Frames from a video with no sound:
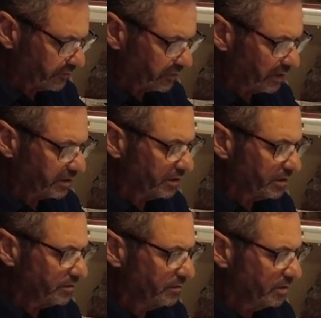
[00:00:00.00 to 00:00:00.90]
a
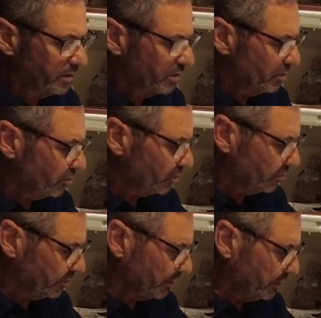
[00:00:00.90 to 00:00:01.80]
flathead
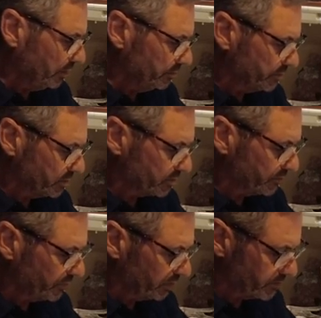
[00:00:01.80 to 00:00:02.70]
or just a
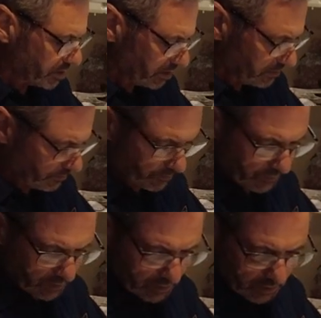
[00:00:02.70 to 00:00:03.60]
Phillips head.
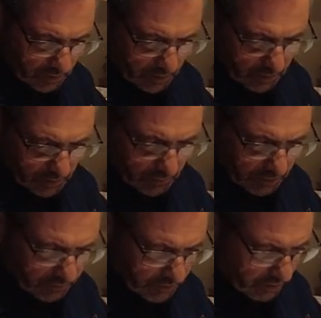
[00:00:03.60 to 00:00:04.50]

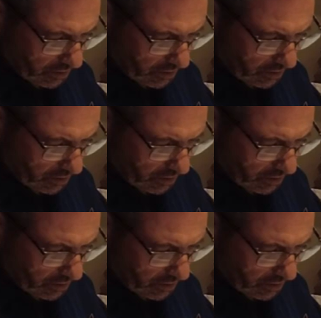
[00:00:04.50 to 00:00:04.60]
Whatever you